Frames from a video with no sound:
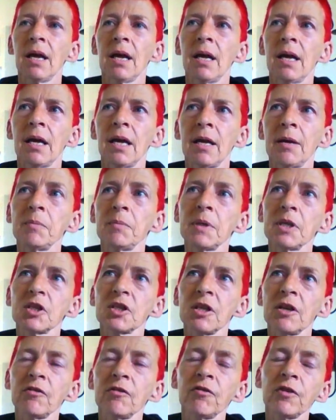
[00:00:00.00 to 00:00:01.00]
um,
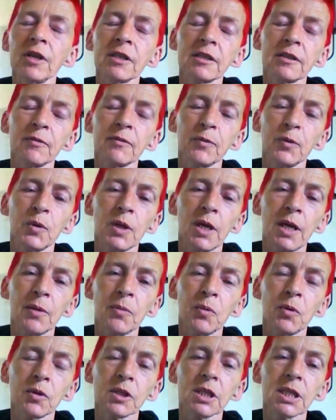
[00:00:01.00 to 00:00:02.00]
so first of all I
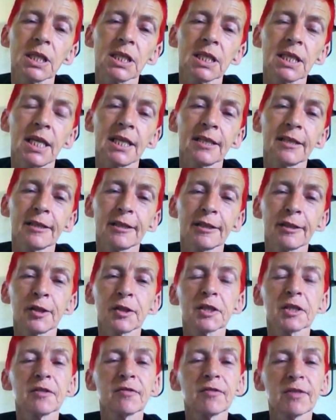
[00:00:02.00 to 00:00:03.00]
want to send
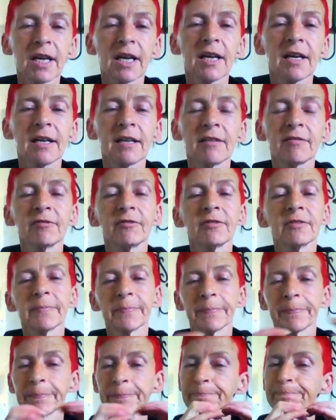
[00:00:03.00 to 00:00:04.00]
lots of love
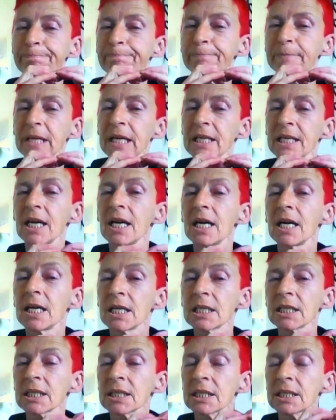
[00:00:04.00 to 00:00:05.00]
and
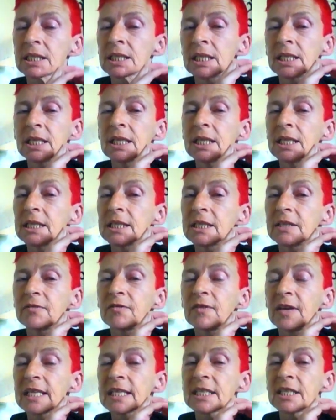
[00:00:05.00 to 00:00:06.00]
hugs to
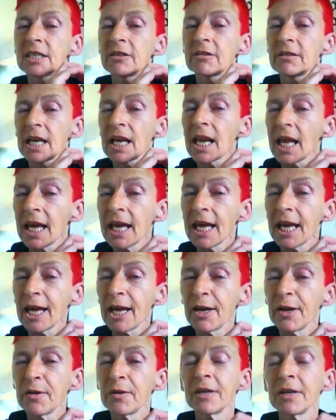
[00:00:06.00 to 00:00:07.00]
Vesna and
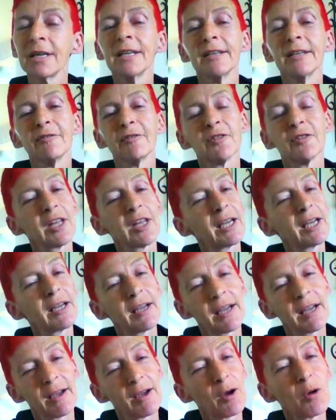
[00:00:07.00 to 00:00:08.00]
Leo for
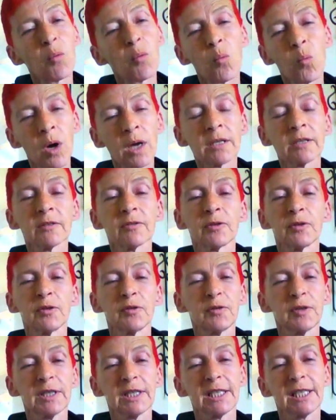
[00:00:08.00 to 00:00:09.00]
that
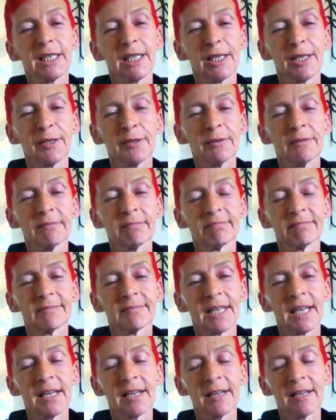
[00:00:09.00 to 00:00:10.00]
wonderful video
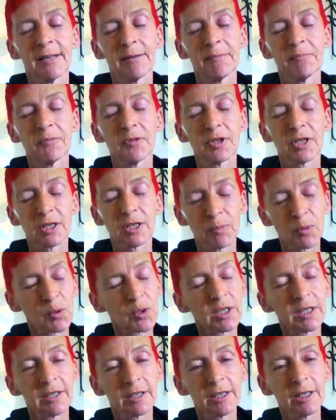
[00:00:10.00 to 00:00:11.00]
um, this
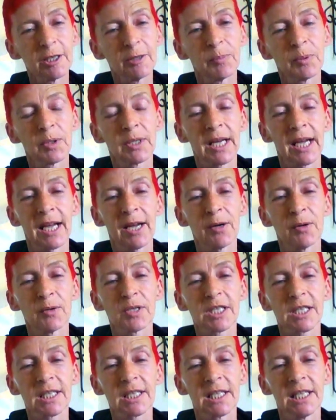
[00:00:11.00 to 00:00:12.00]
morning that you put
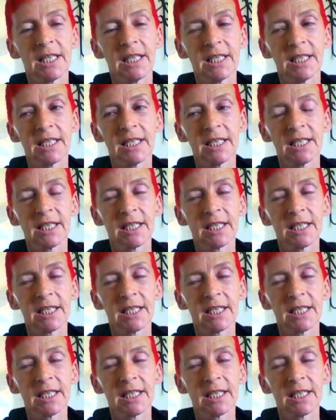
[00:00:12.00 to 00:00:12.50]
out. It